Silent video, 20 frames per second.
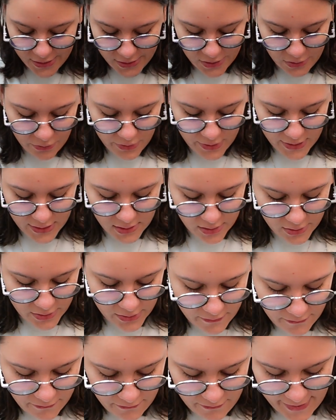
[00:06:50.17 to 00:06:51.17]
So these are
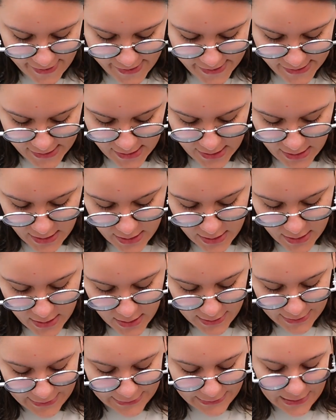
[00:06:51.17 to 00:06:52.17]
the Vessi
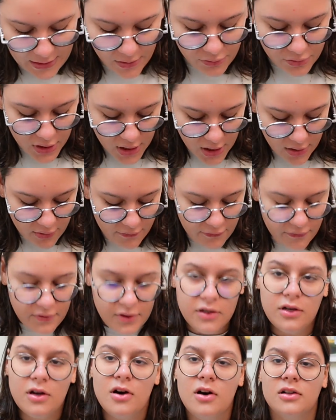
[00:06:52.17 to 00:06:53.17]
Cloud
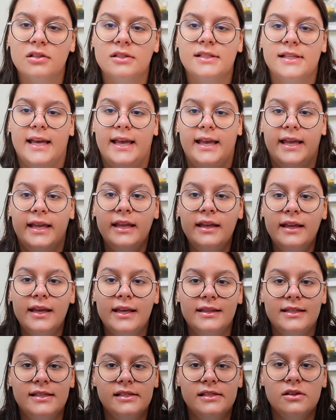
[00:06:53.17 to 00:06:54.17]
Comfort All Day,
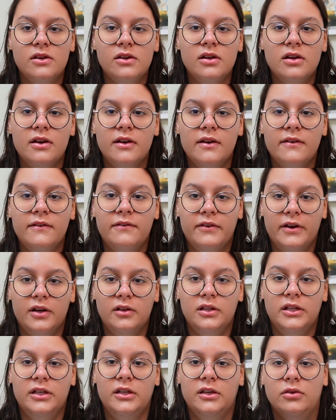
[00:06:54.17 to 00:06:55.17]
and these are
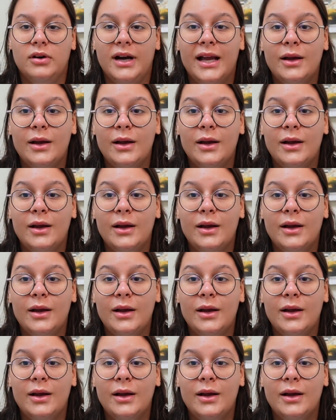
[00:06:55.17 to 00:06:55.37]
fairly new.